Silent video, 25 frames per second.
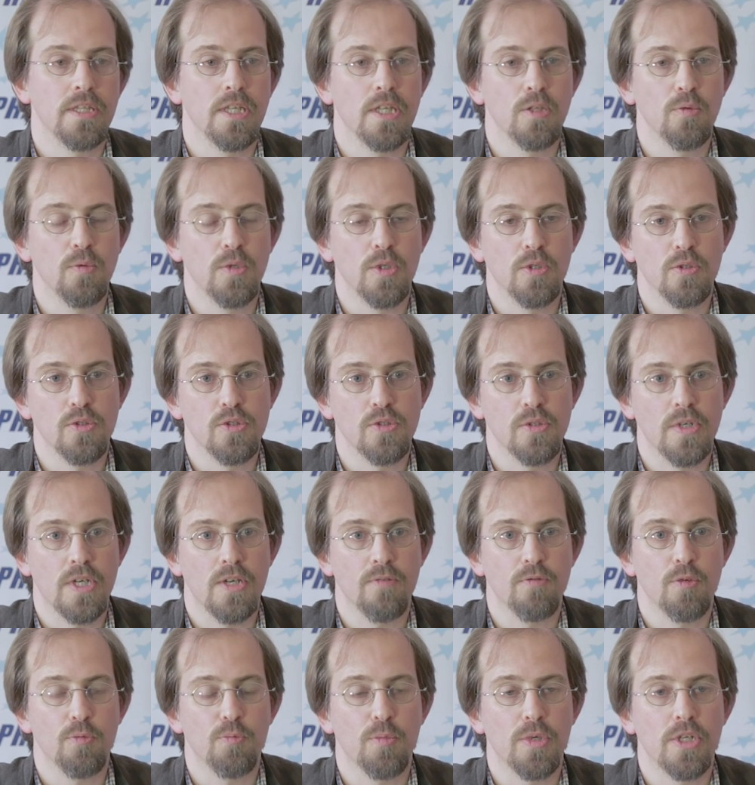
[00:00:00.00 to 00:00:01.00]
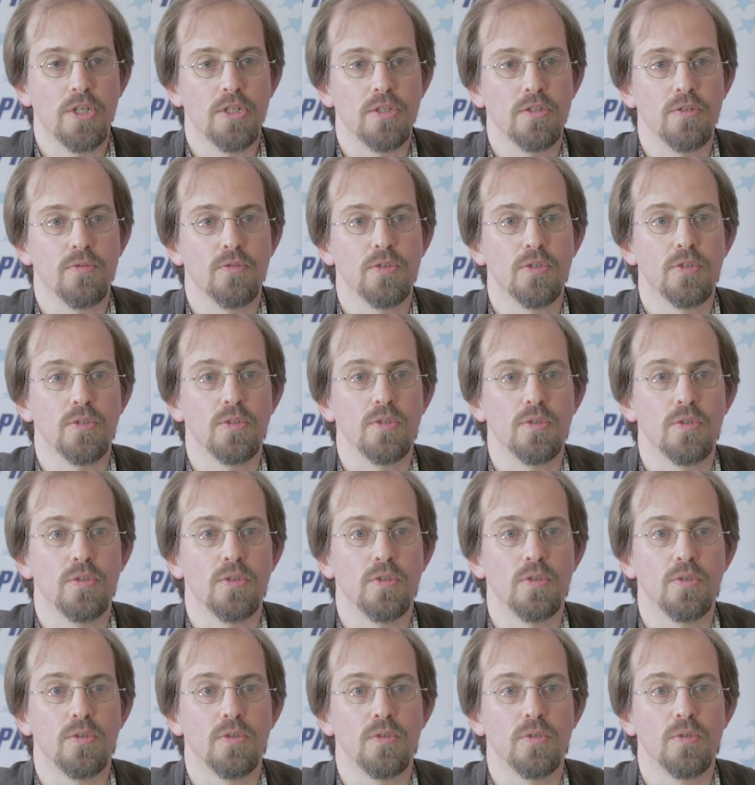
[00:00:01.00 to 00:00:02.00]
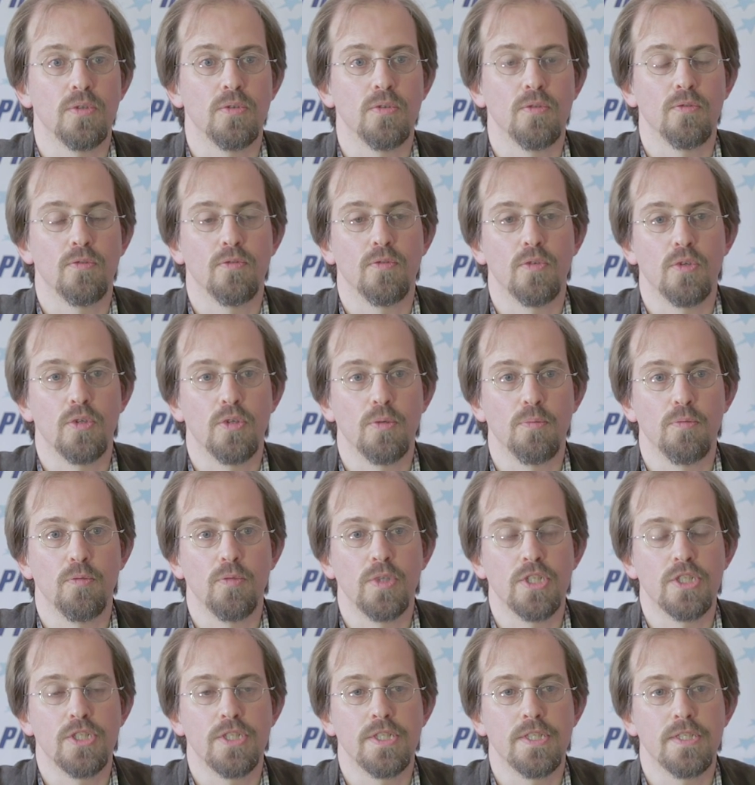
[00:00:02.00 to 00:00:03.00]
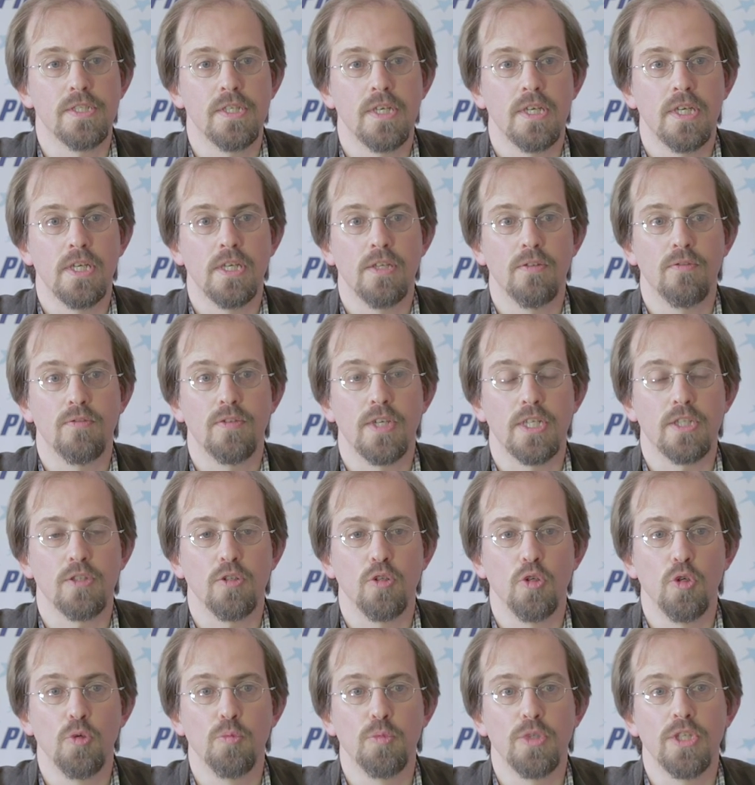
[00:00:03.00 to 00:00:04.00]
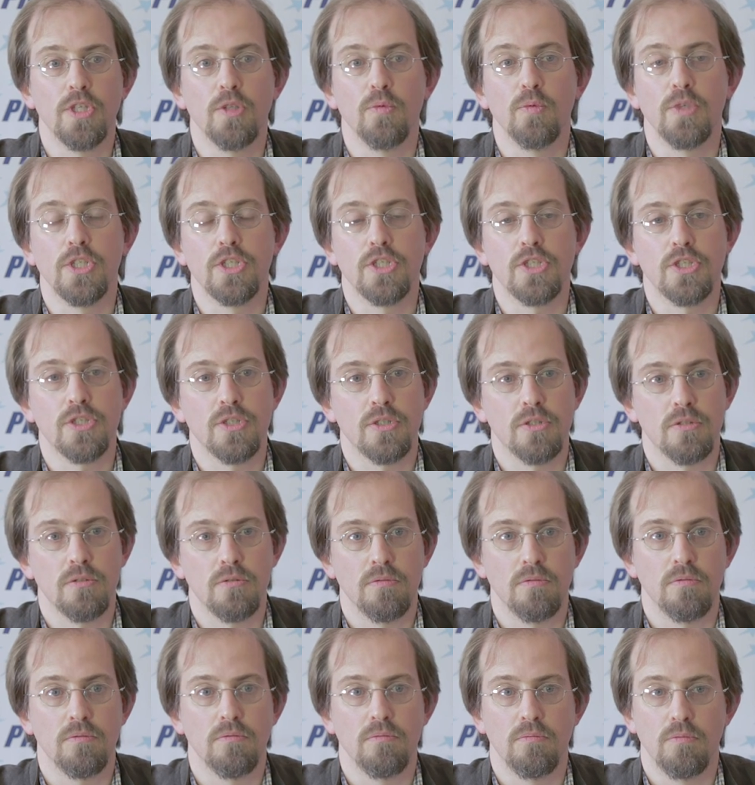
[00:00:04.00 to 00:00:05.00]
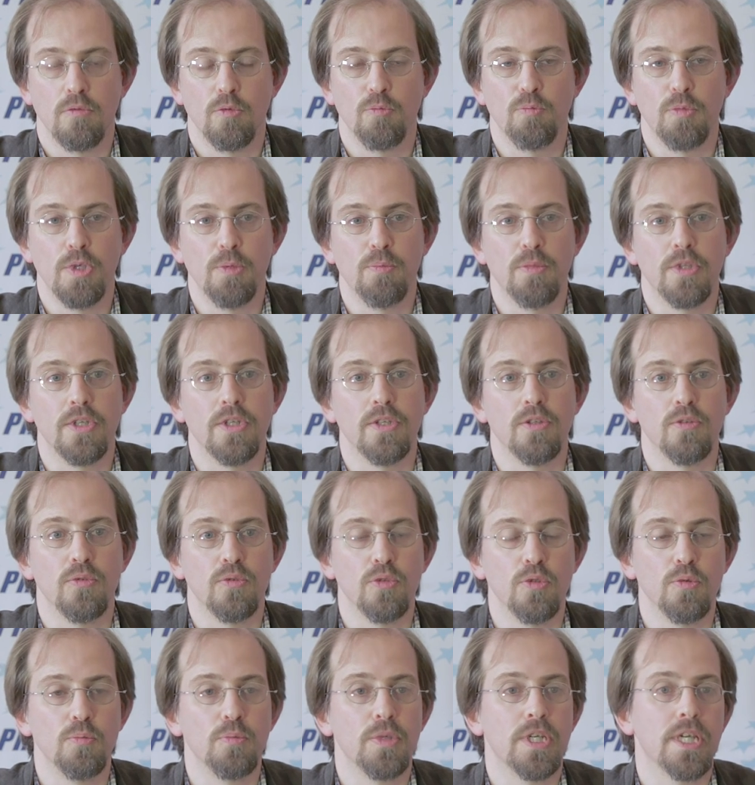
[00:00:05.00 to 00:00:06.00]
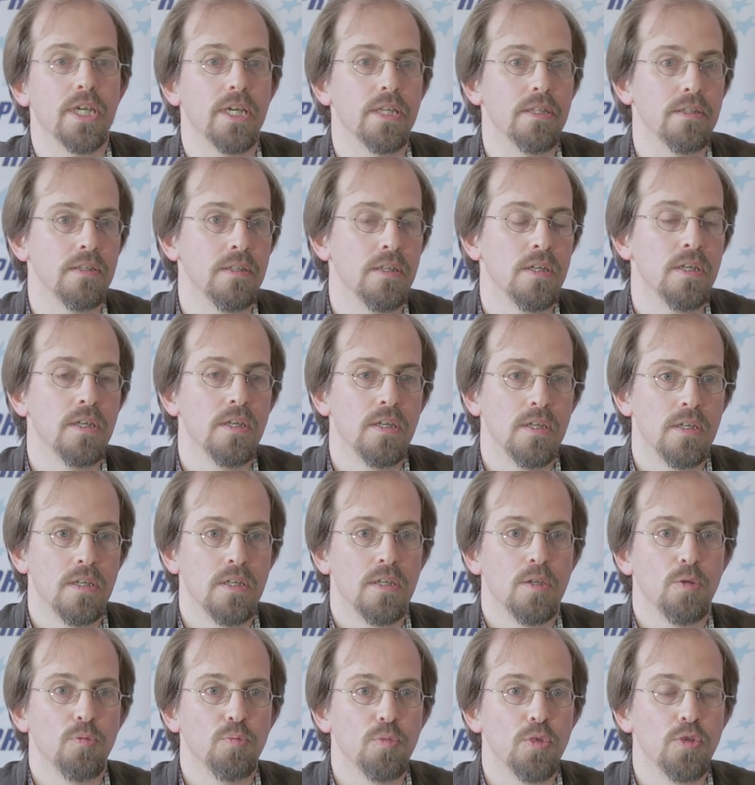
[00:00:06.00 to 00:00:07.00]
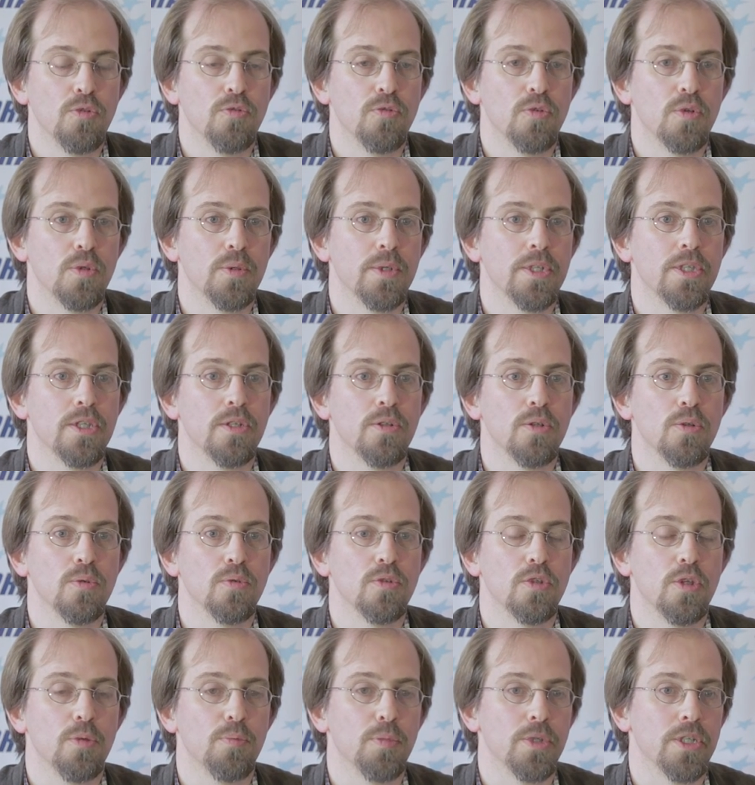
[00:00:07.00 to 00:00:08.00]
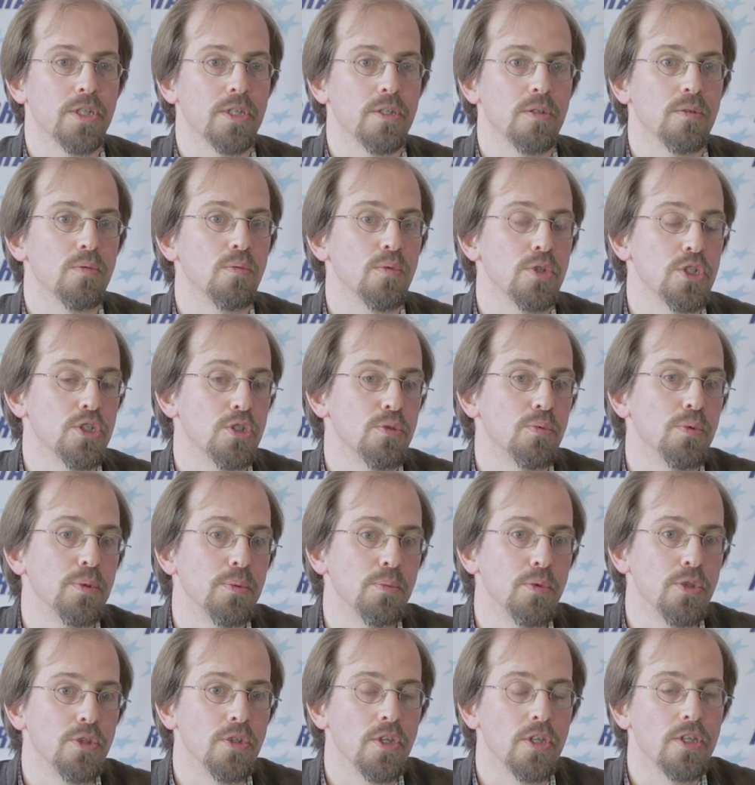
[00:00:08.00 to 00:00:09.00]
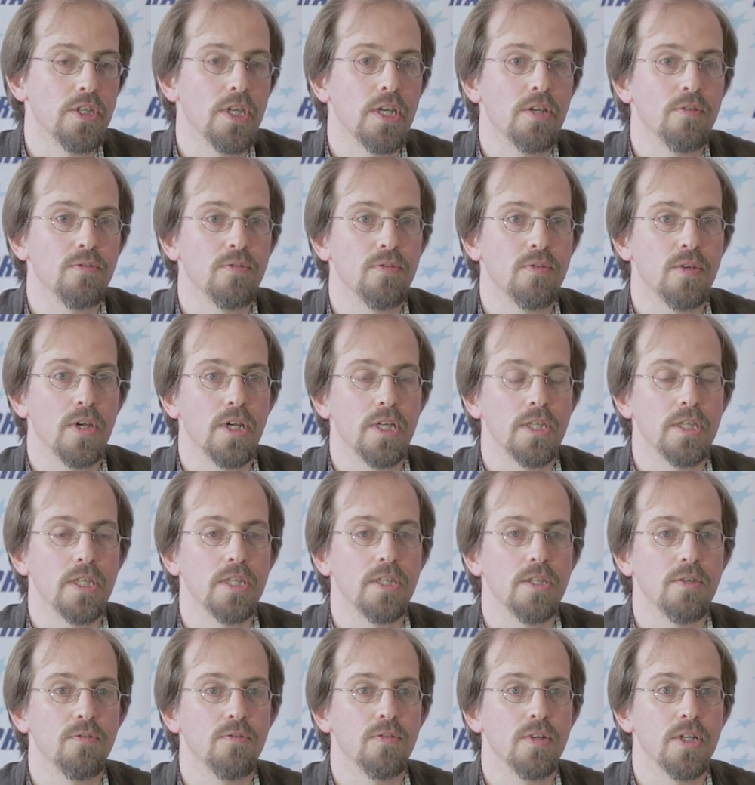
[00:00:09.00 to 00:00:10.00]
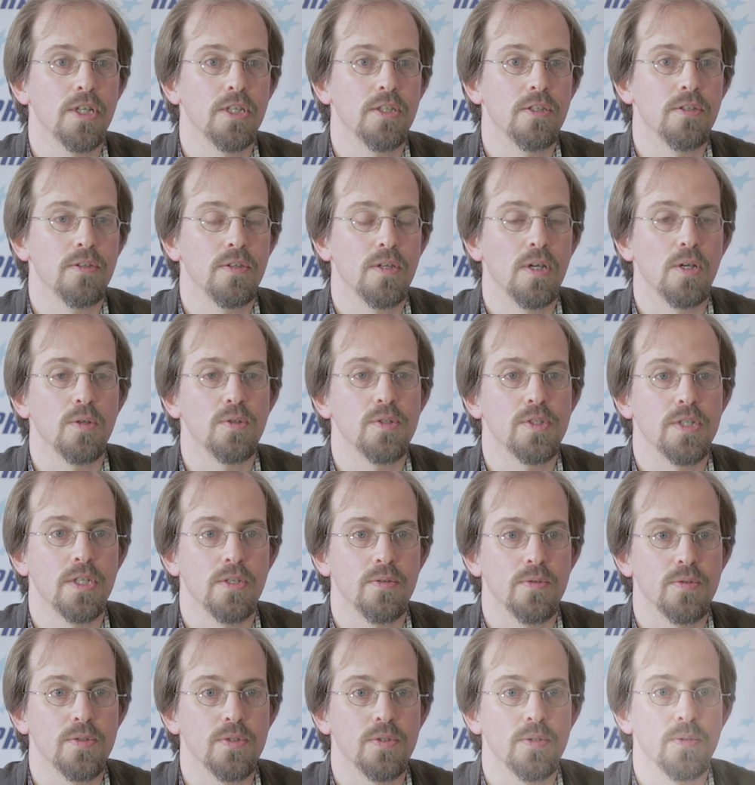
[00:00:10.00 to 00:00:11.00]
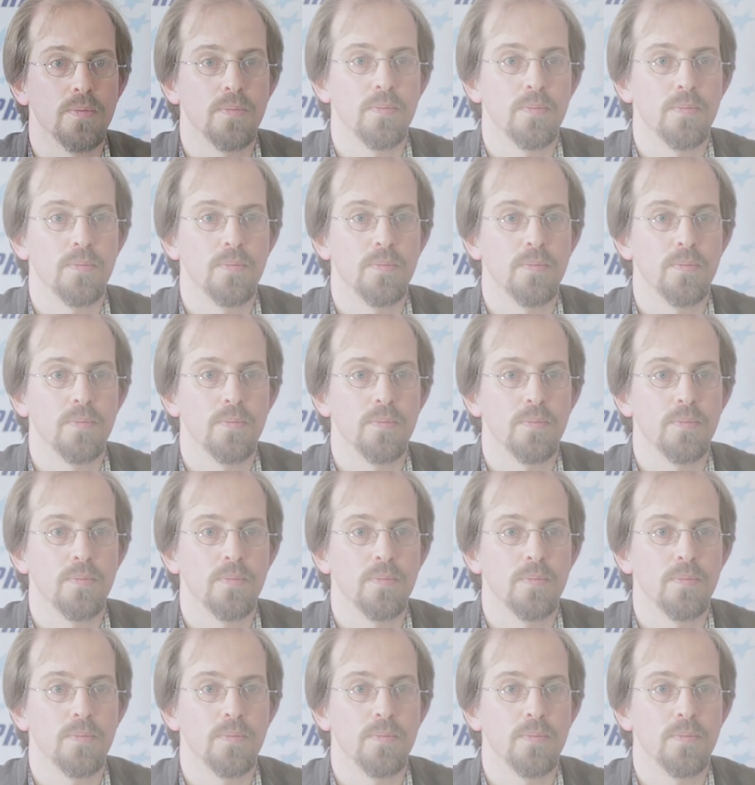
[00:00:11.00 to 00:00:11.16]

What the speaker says: And then we also have a part of the forum which is in fact open, in which people in the room can put forward their own topic, which we would not have identified ourselves.